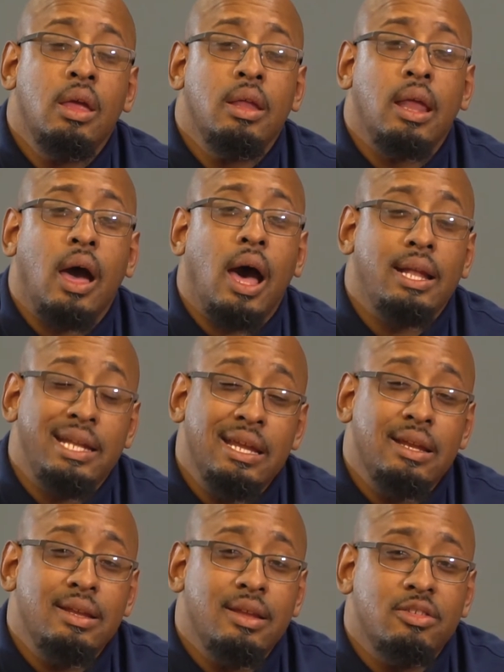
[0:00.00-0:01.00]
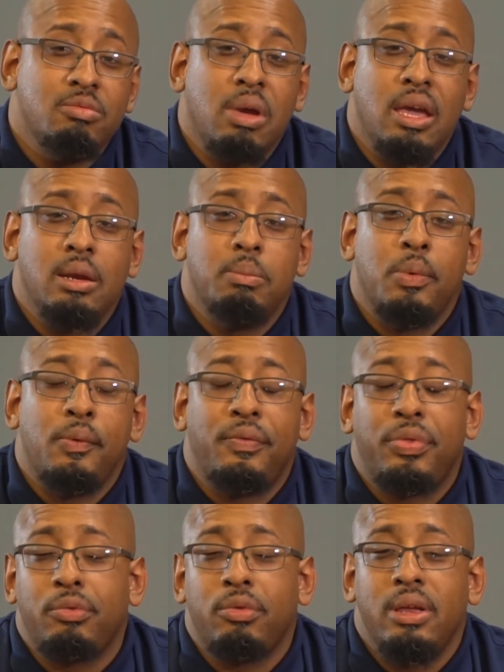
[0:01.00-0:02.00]
Now, identity is made up of
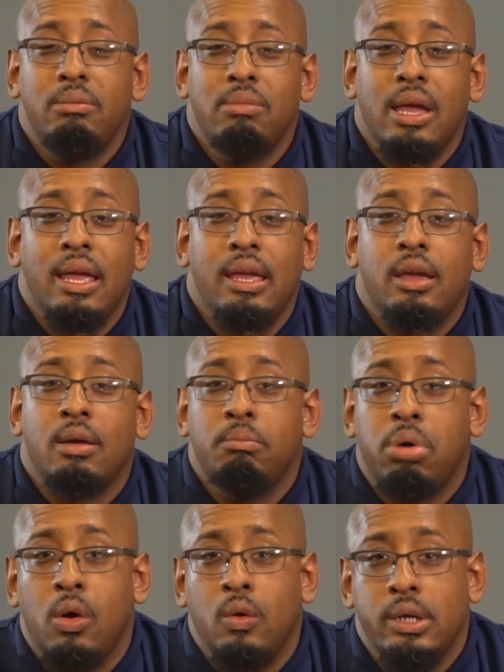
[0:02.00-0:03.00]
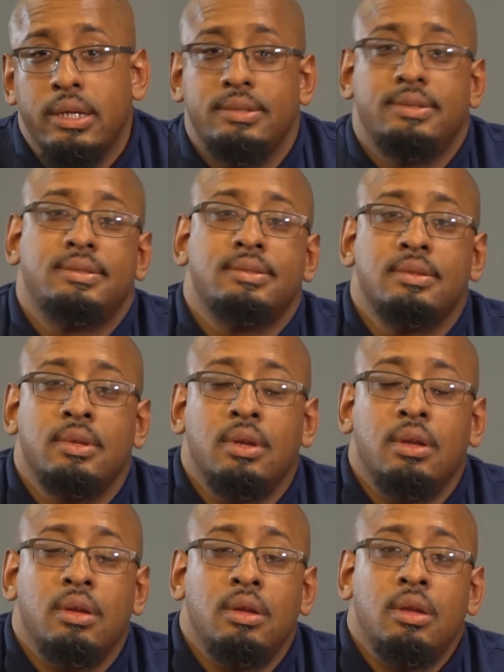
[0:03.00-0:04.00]
three main components.
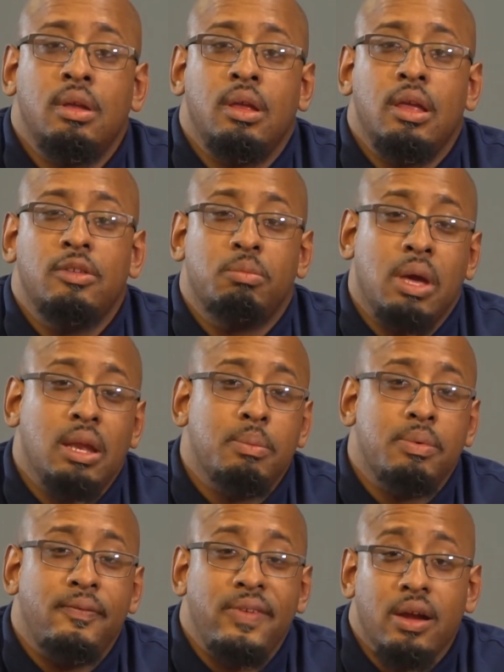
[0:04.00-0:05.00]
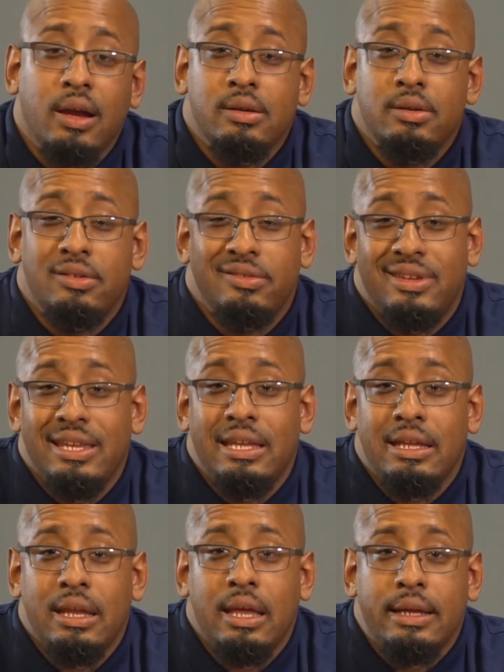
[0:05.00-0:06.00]
It's made up of your
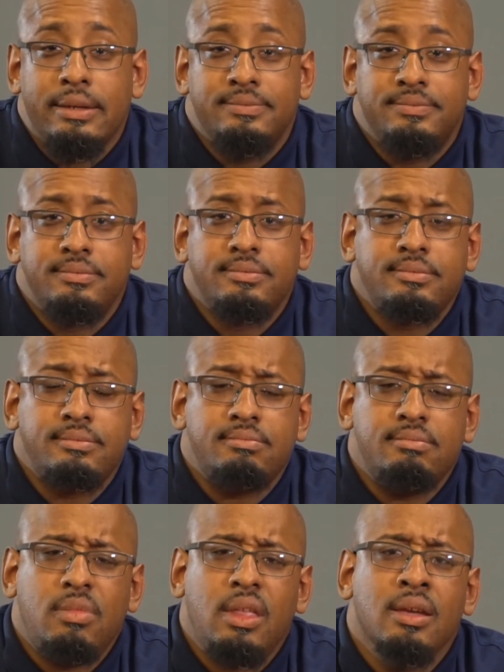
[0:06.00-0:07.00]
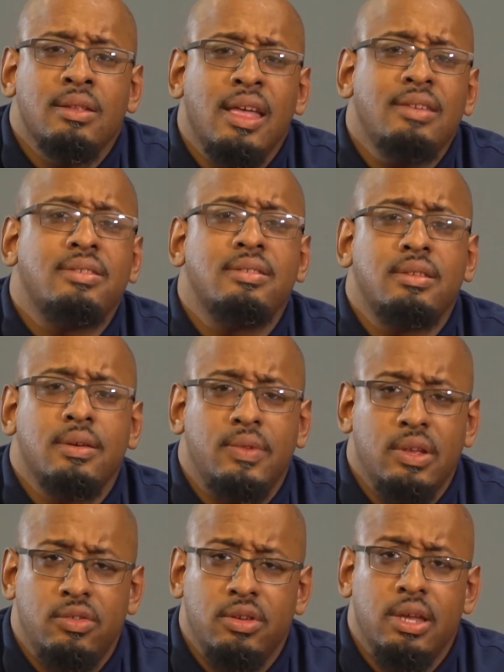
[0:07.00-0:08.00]
DNA. That's the stuff
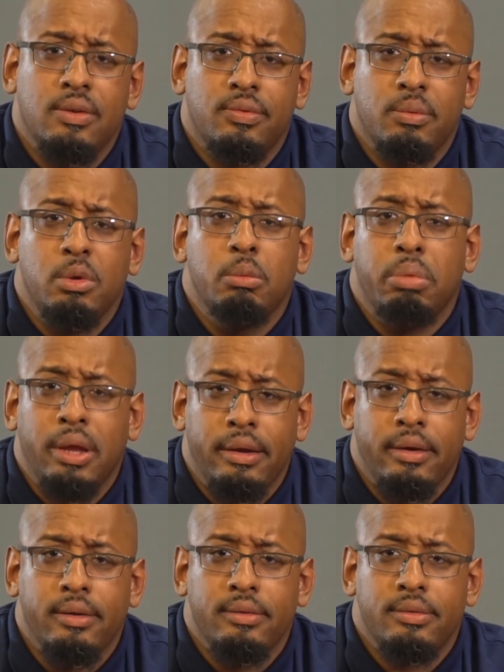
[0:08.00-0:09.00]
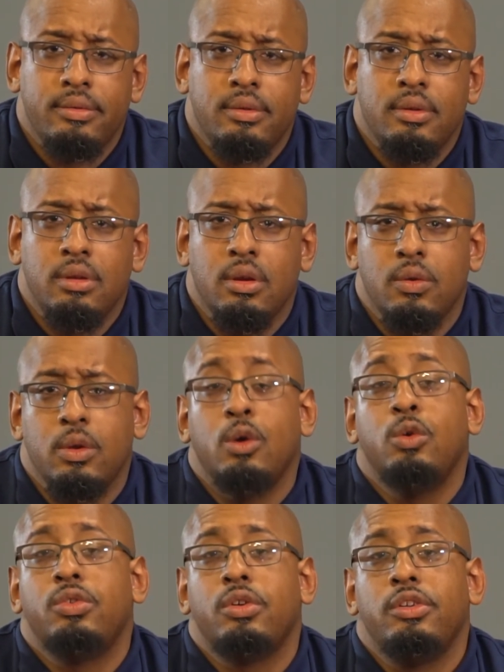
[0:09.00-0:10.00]
that you get from your parents. Those are